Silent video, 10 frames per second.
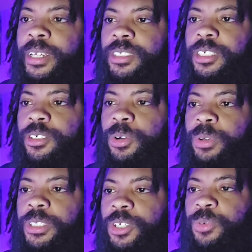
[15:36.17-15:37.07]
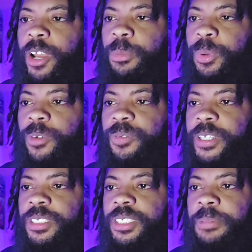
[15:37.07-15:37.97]
Sukuna's incredible
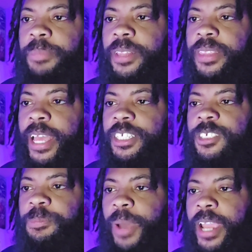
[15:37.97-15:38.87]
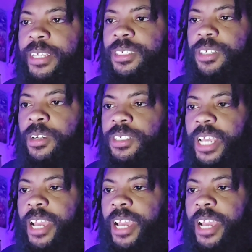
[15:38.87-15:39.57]
efficiency meant that despite his cursed